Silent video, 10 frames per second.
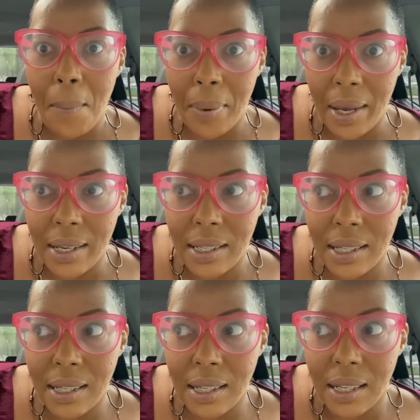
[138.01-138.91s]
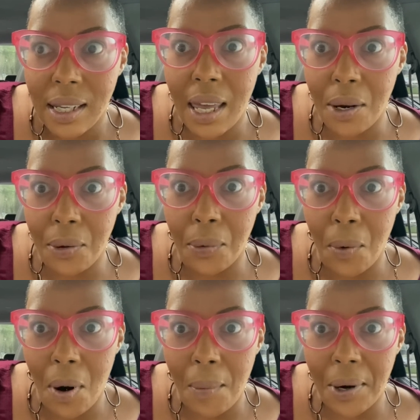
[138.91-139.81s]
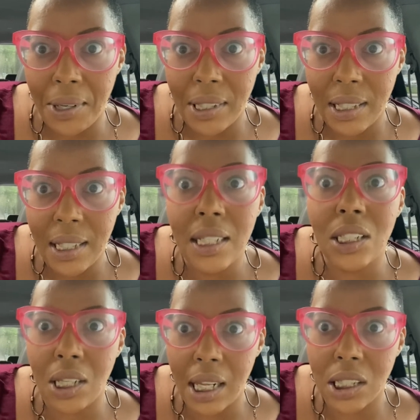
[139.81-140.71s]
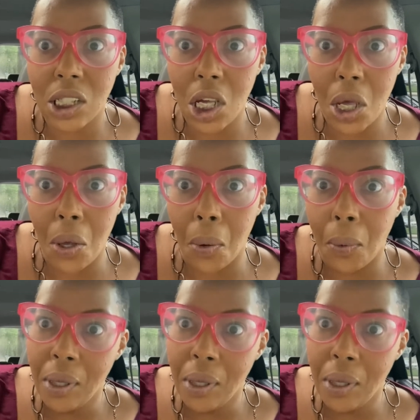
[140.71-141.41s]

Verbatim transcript: But gotta go to Walmart. So let's go.